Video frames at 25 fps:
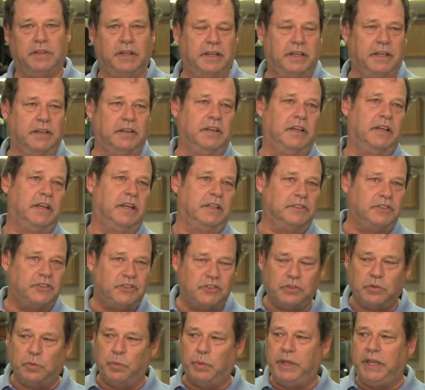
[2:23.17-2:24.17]
again, it kind of
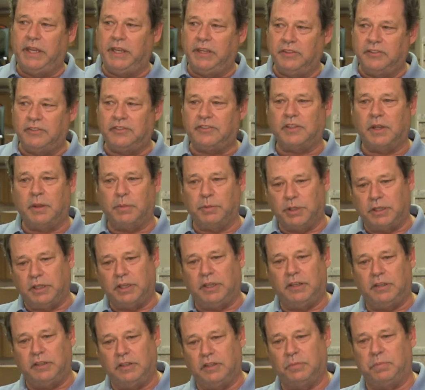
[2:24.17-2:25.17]
squeeze some of
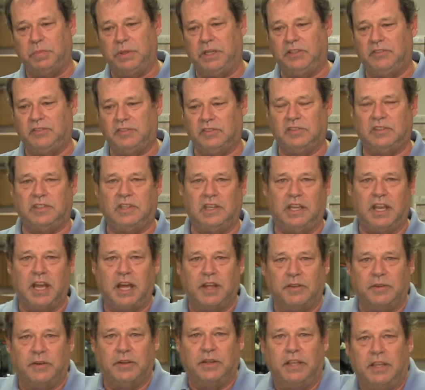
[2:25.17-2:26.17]
the pieces
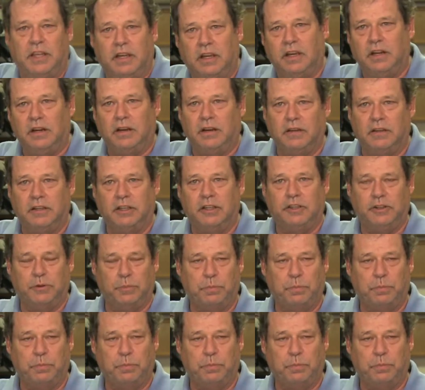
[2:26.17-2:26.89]
together here, and it